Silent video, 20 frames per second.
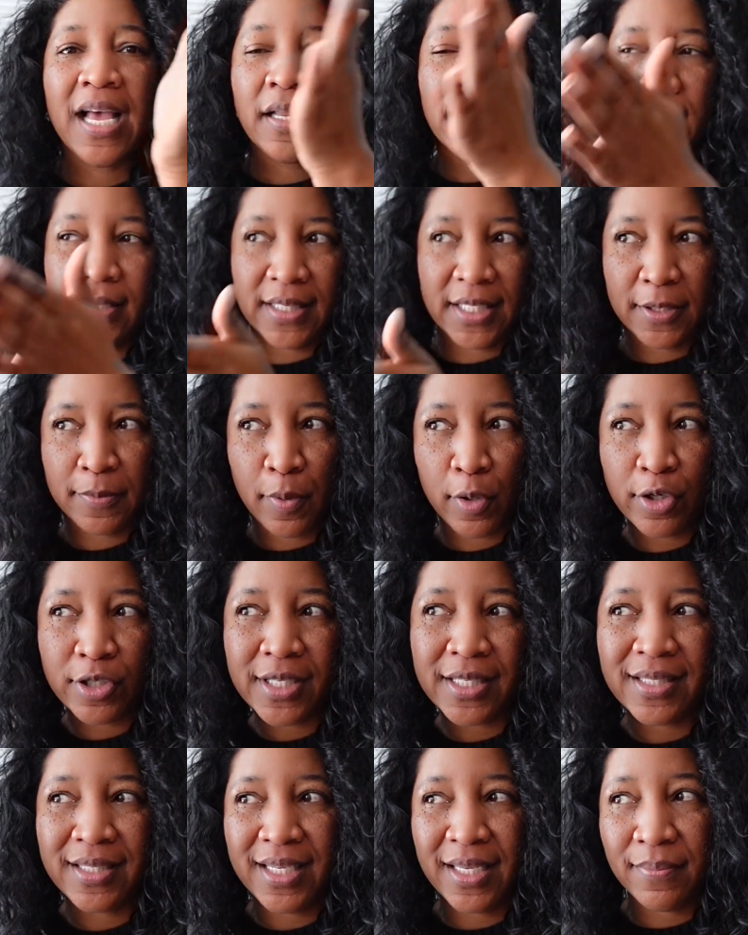Does this
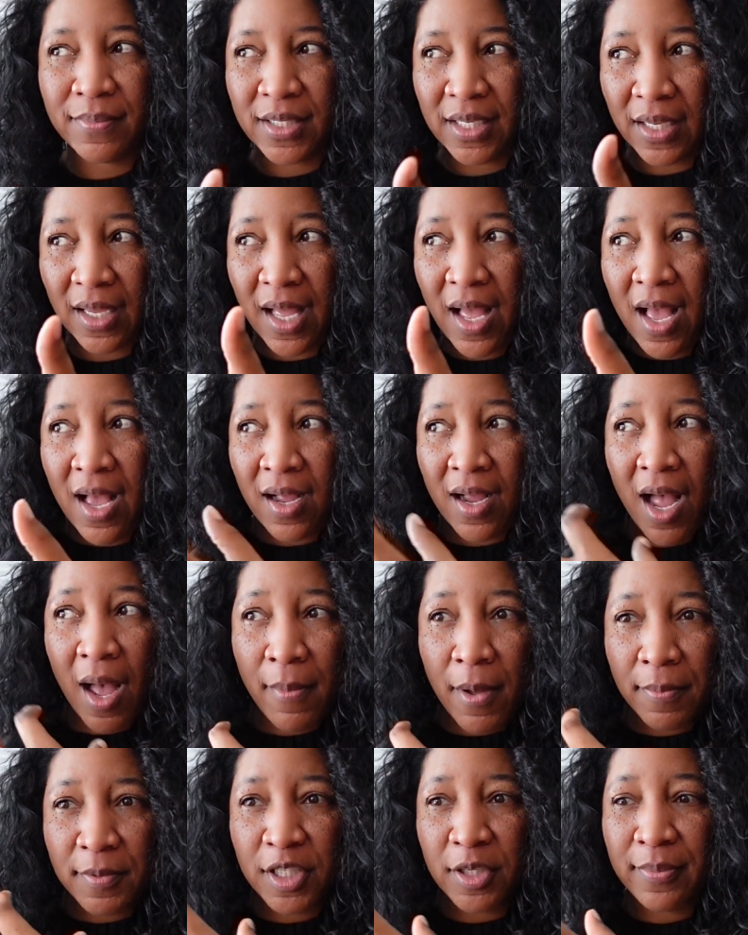person seem to come
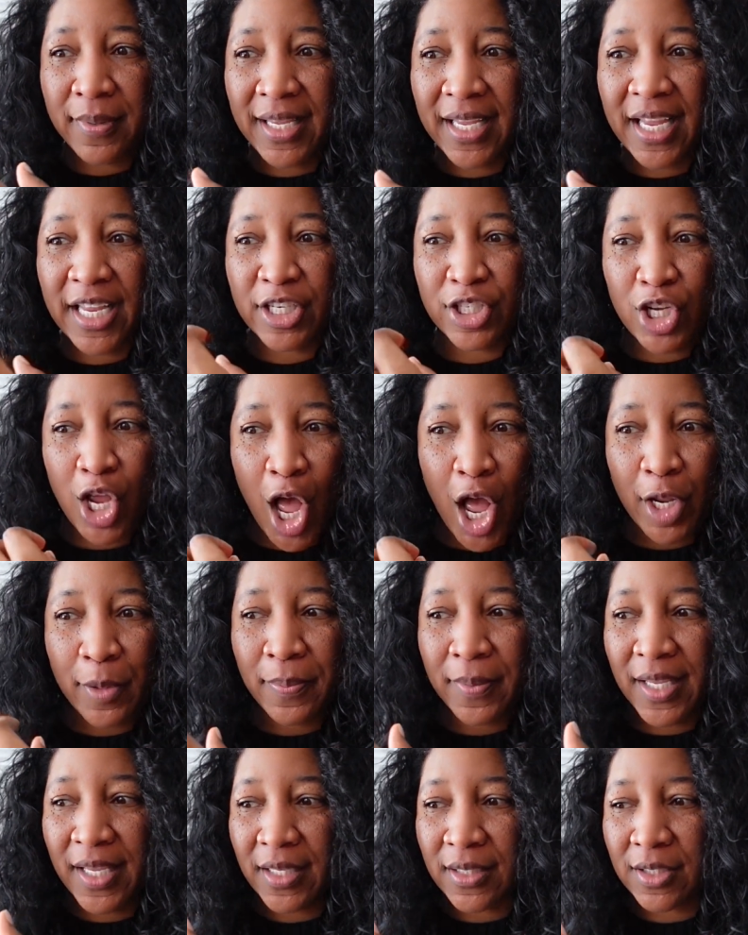up to me and talk to
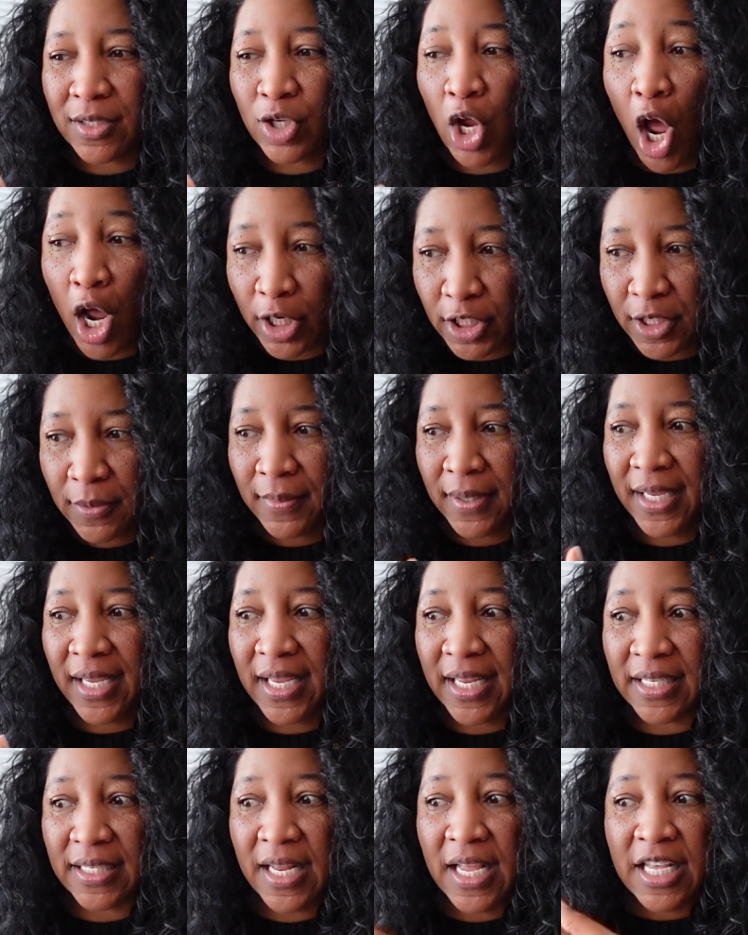
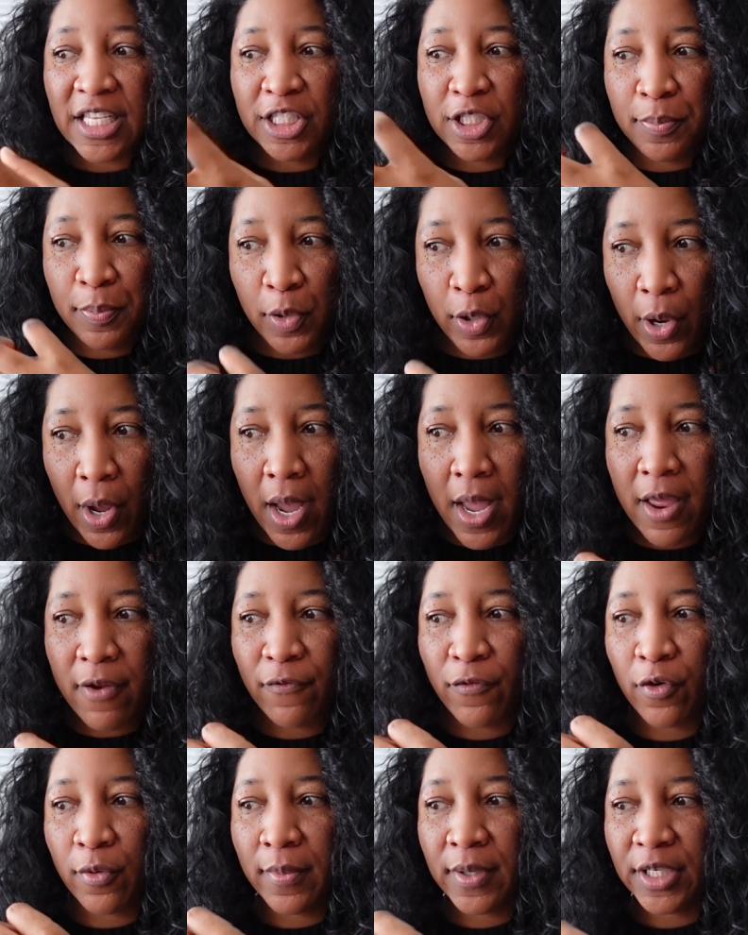me and spew out
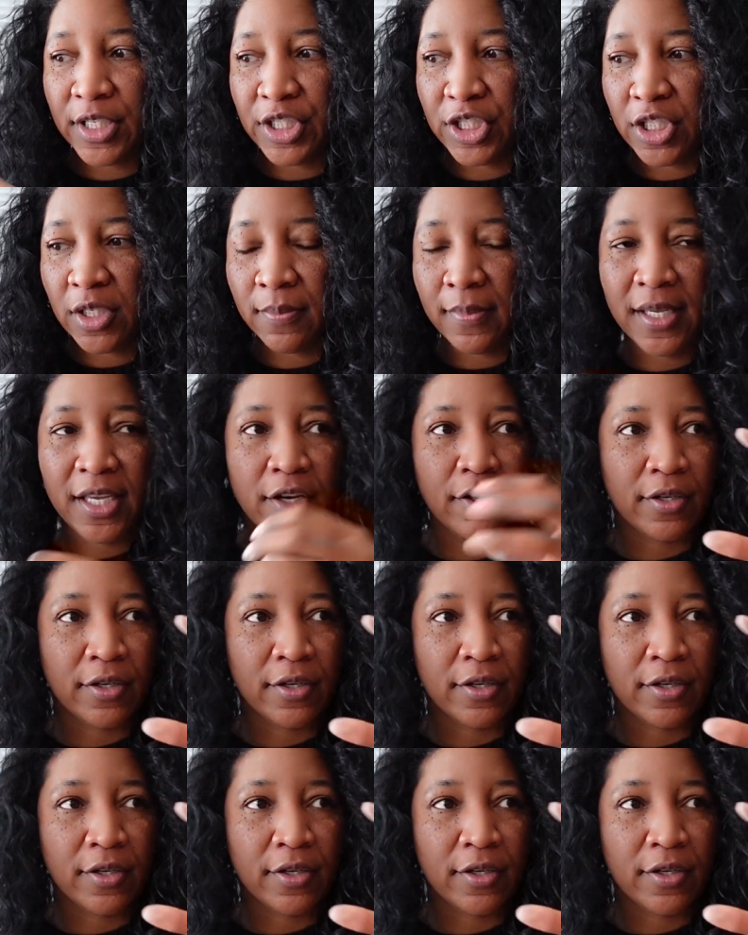information to me?